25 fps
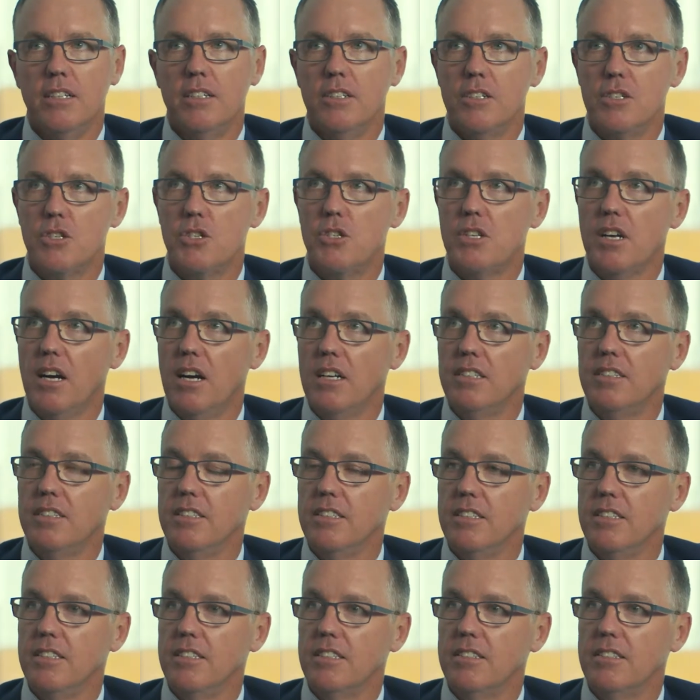I
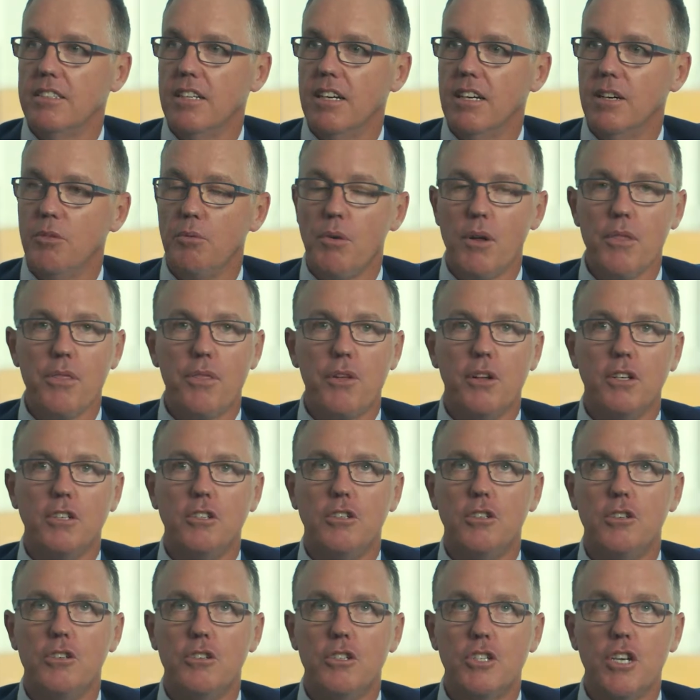started at
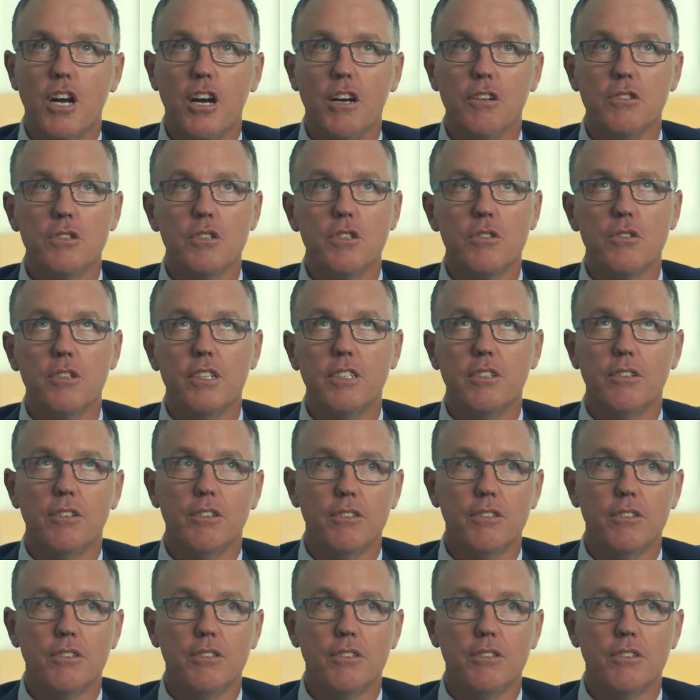132 Charles Street